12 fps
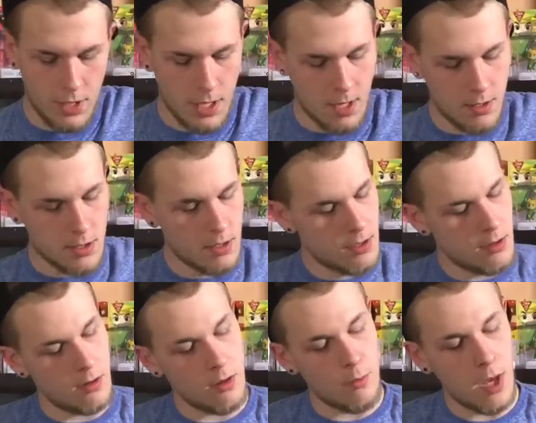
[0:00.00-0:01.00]
got
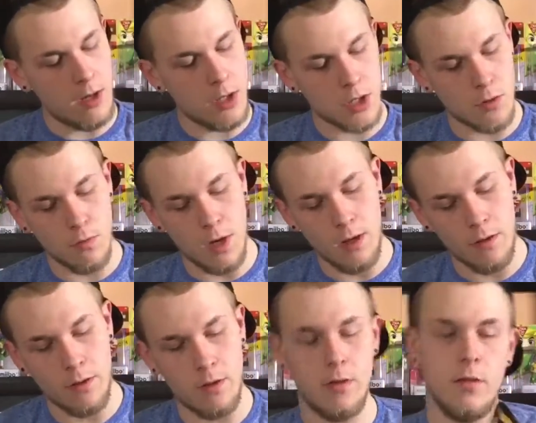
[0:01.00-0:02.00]
the Banished
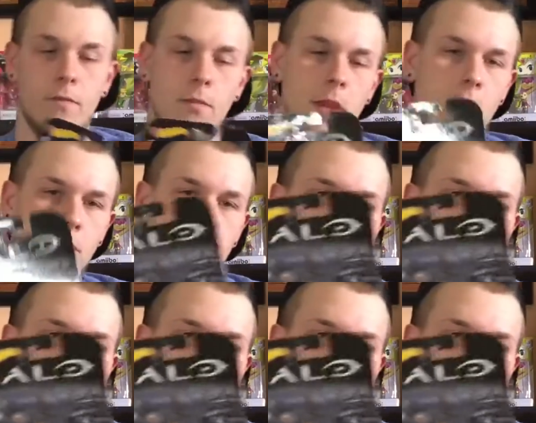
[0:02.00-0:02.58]
Wraith from Halo